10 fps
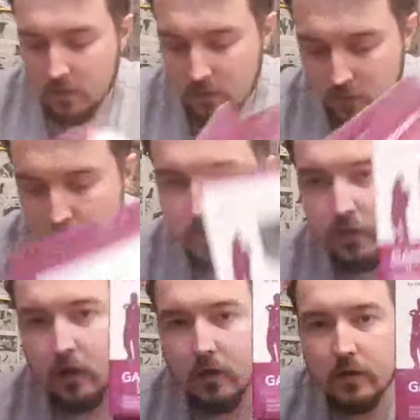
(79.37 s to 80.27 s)
Also
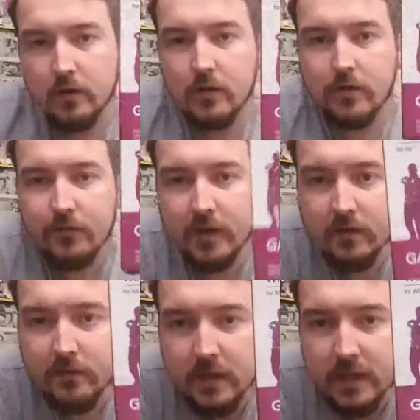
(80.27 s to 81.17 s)
got 3
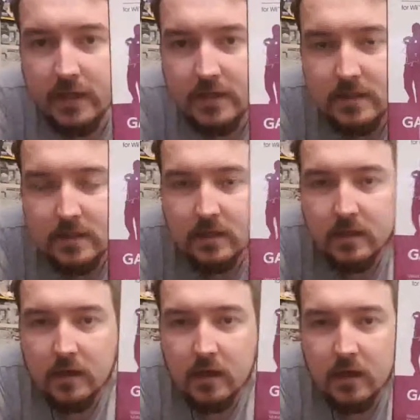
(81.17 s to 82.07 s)
of these
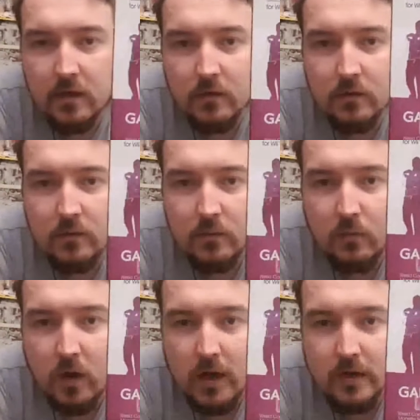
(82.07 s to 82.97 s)

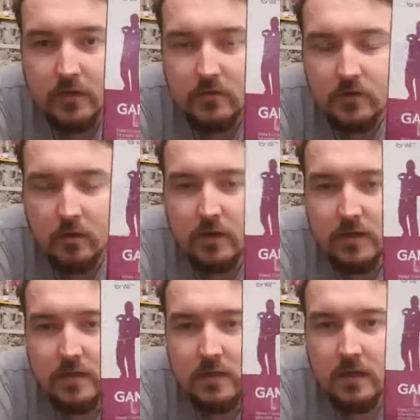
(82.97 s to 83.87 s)
wired
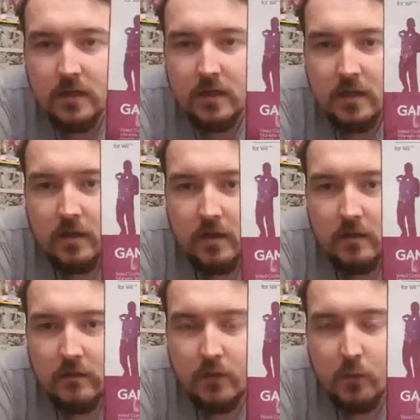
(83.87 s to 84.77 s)
controllers
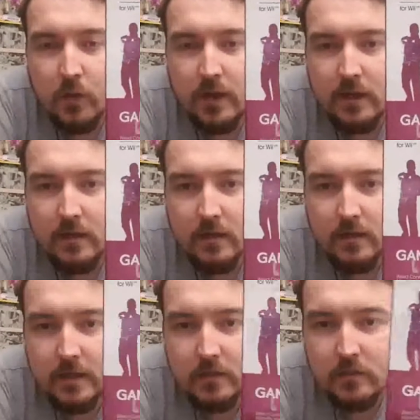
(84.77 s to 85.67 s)
for the Wii.
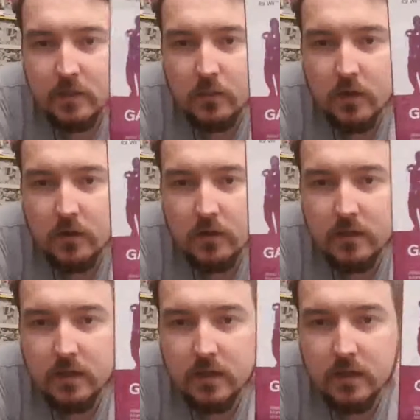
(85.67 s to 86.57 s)
These also work on
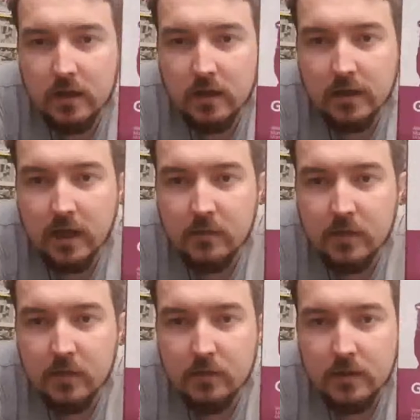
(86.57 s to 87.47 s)
the
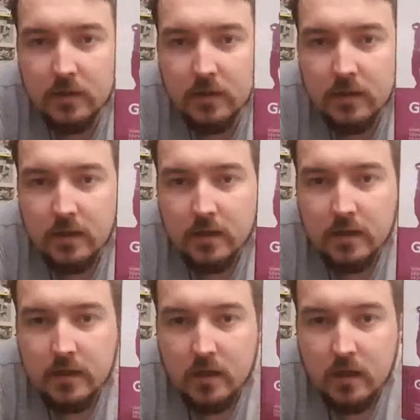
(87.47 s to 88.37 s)
GameCube.
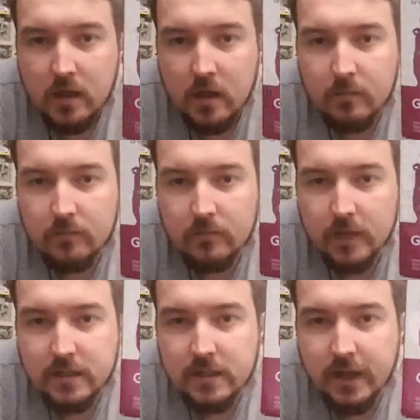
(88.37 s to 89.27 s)
They're
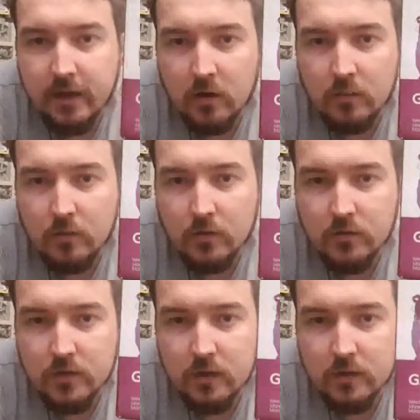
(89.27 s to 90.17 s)
terrible
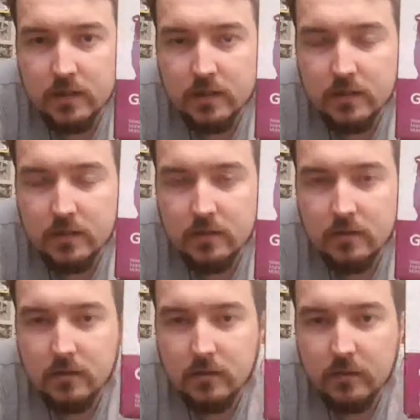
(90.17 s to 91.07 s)
controllers,
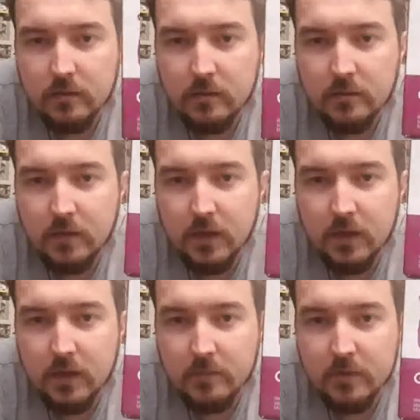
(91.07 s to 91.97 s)

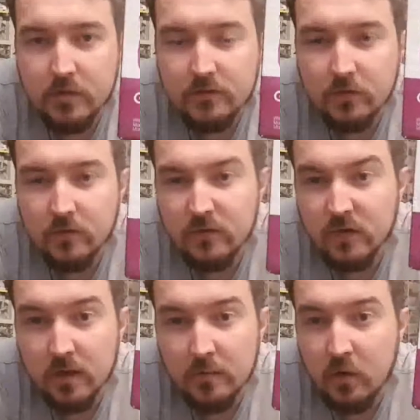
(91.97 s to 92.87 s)
but useful for
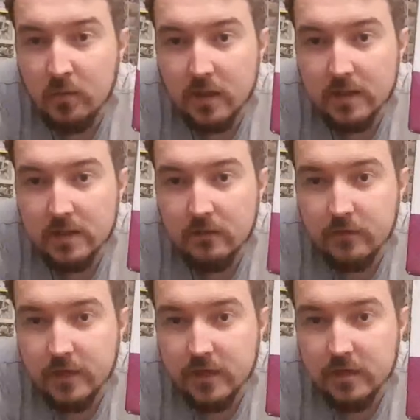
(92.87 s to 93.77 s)
like multiplayer stuff
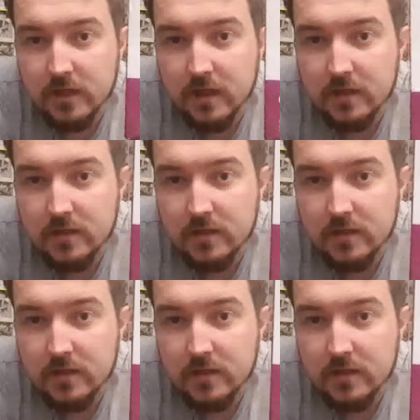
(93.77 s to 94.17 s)
and things like that.